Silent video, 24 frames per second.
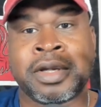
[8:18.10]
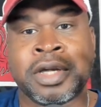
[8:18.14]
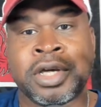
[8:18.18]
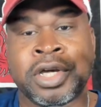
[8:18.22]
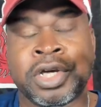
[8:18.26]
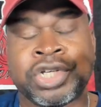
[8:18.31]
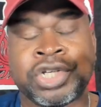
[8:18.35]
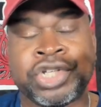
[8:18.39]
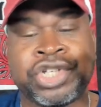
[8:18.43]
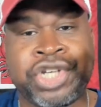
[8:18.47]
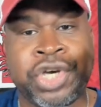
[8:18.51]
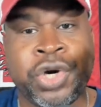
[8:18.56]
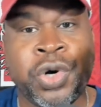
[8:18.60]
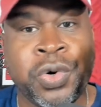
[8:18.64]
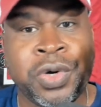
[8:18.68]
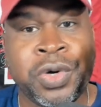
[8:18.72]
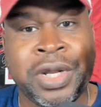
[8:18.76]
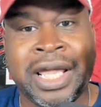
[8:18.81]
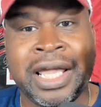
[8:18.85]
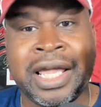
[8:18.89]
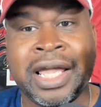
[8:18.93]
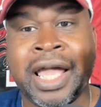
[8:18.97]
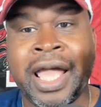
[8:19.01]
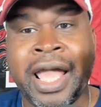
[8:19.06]

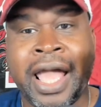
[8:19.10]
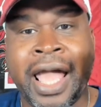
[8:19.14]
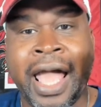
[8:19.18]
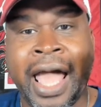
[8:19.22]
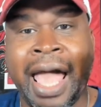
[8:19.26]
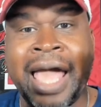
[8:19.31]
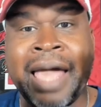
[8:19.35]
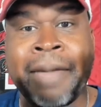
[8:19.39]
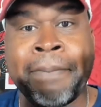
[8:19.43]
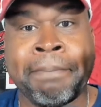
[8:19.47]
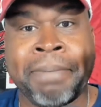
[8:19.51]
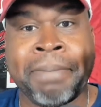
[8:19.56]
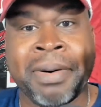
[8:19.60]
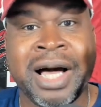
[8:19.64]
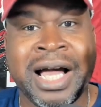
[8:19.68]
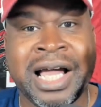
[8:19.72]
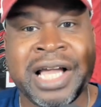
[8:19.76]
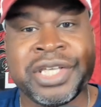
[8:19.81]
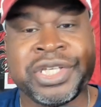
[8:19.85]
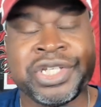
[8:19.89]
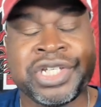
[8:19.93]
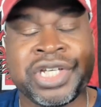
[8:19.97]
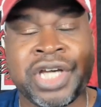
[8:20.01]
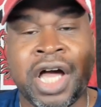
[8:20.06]
shooting a
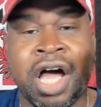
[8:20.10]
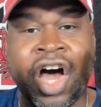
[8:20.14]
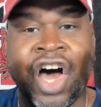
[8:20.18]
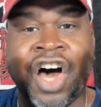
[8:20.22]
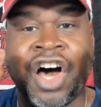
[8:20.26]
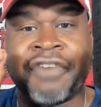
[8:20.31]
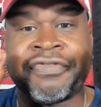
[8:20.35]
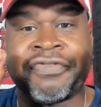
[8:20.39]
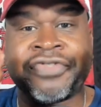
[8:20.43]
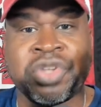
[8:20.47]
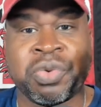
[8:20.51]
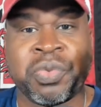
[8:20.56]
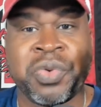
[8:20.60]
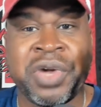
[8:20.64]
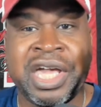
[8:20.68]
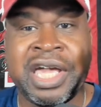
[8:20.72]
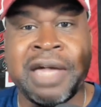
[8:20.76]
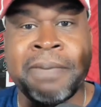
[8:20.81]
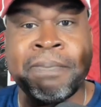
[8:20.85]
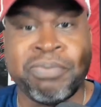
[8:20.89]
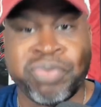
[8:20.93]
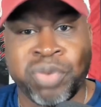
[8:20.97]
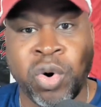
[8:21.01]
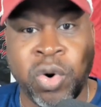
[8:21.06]
bunch of
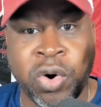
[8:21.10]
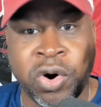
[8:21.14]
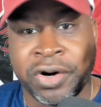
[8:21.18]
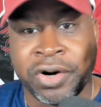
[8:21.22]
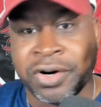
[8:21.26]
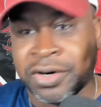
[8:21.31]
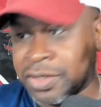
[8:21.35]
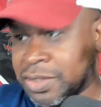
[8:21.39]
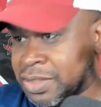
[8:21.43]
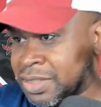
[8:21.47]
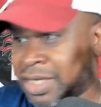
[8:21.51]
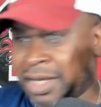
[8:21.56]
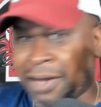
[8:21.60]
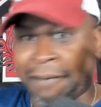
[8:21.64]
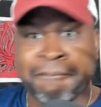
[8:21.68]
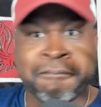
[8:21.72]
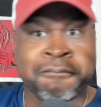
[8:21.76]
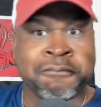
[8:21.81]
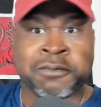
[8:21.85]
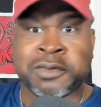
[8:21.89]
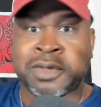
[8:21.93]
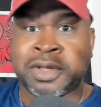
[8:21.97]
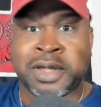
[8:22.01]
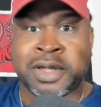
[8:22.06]
three pointers.
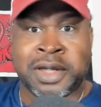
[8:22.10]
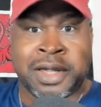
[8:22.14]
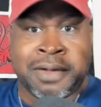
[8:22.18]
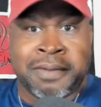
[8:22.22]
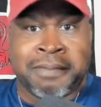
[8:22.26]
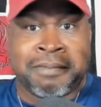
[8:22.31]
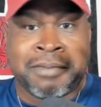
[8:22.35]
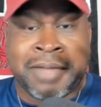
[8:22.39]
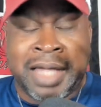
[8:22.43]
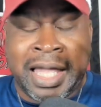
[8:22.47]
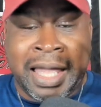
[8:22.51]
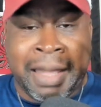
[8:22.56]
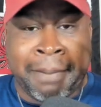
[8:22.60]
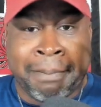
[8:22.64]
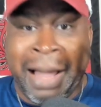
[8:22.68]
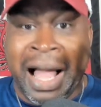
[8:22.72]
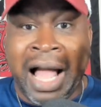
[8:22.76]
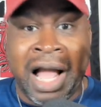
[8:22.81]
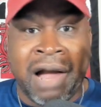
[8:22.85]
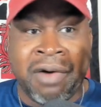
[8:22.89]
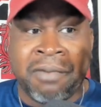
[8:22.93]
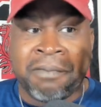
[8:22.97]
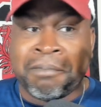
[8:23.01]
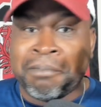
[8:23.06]

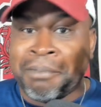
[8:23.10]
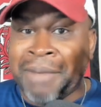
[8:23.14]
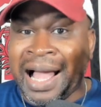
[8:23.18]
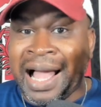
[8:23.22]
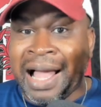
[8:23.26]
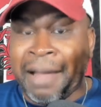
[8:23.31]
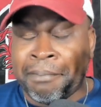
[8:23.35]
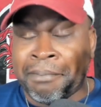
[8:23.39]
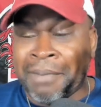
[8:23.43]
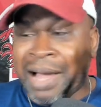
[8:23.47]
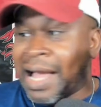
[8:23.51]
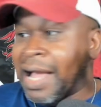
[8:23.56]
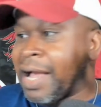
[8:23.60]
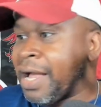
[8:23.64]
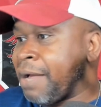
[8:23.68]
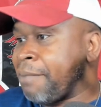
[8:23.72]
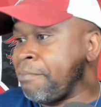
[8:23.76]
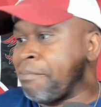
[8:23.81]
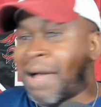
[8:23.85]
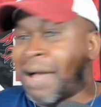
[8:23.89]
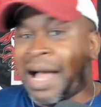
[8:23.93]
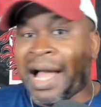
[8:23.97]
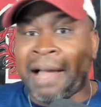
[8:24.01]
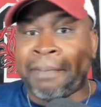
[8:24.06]
My my my
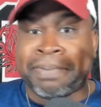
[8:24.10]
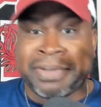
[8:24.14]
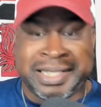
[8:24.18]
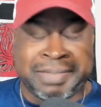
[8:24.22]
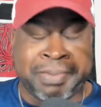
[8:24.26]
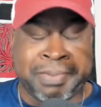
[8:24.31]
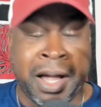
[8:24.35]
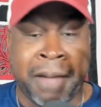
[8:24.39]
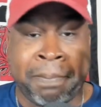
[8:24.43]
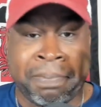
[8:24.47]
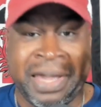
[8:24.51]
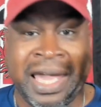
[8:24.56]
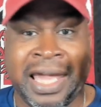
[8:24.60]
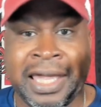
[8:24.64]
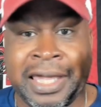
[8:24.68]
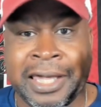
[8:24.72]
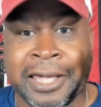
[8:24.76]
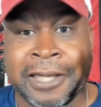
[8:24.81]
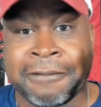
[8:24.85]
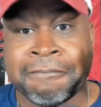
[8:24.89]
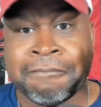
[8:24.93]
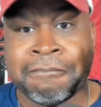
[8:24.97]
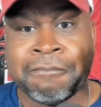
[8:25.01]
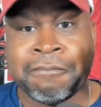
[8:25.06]
my
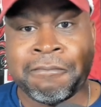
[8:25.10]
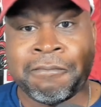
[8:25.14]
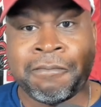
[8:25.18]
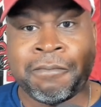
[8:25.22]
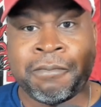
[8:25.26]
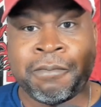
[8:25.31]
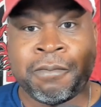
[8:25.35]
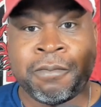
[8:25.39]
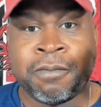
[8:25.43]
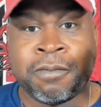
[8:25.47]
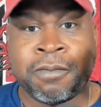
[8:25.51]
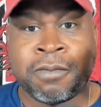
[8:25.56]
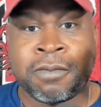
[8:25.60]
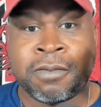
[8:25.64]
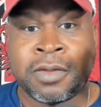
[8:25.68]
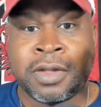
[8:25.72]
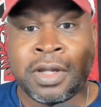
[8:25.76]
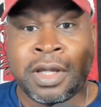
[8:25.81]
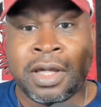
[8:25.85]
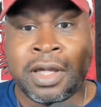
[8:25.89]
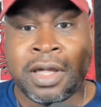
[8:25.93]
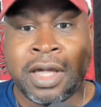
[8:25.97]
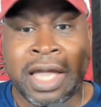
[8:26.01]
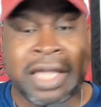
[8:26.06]
opinion,
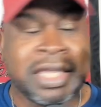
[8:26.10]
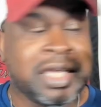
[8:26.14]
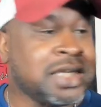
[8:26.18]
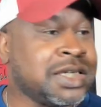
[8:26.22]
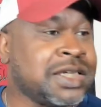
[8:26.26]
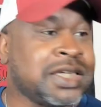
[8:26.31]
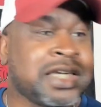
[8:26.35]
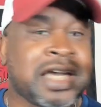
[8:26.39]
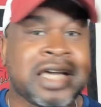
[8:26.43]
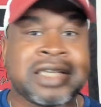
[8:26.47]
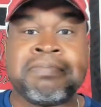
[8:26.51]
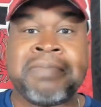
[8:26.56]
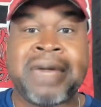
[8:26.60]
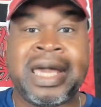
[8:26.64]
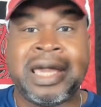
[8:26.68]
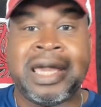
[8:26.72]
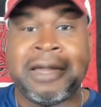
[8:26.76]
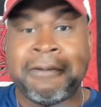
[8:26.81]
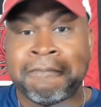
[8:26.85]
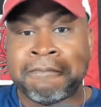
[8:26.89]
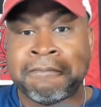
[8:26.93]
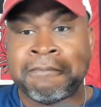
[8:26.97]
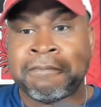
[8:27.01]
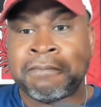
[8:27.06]
and this is just
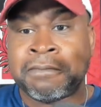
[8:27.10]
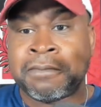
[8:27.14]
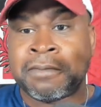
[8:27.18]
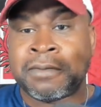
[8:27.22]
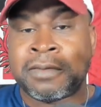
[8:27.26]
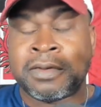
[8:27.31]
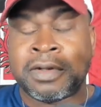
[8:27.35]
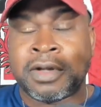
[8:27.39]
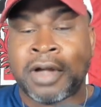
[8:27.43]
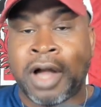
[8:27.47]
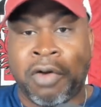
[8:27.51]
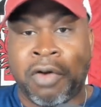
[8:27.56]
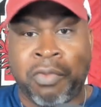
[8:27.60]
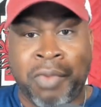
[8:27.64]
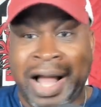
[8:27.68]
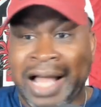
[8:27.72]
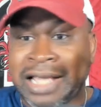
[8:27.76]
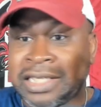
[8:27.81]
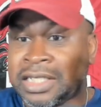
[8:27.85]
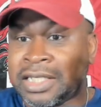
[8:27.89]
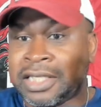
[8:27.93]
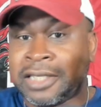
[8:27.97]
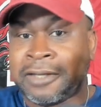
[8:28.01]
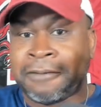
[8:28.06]
me, of
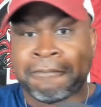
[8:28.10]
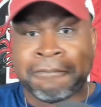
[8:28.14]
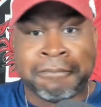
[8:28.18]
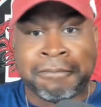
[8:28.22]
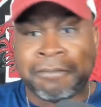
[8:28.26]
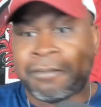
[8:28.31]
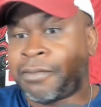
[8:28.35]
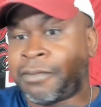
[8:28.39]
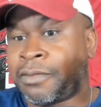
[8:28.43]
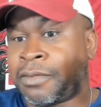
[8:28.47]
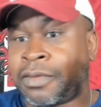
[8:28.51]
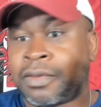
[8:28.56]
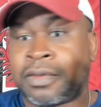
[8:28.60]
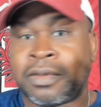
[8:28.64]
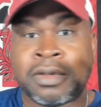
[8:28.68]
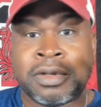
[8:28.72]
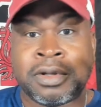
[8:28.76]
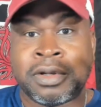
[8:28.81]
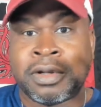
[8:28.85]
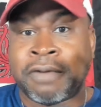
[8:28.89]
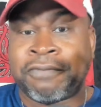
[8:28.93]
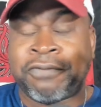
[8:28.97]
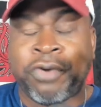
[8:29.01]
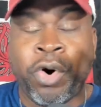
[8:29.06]
watching
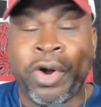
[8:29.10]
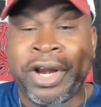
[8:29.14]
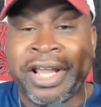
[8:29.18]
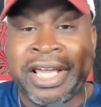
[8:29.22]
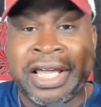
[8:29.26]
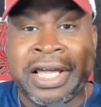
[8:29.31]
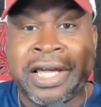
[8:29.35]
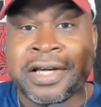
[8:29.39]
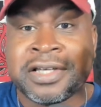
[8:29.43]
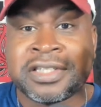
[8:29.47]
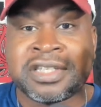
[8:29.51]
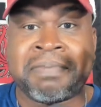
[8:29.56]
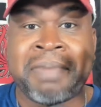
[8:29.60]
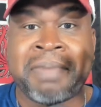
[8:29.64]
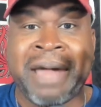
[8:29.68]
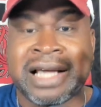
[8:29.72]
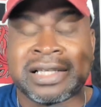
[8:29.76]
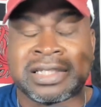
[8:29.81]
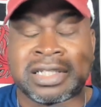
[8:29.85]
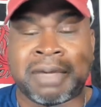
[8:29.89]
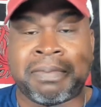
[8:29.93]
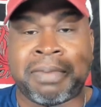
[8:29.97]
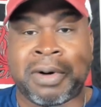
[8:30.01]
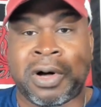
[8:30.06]
40 years of
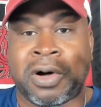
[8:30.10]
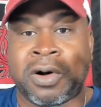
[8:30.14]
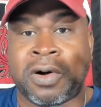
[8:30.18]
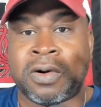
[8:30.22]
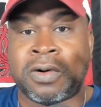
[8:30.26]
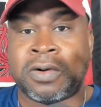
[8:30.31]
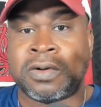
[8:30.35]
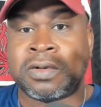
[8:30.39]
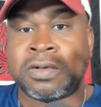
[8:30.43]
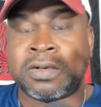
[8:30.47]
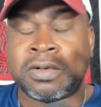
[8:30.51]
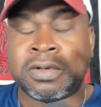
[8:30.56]
basketball.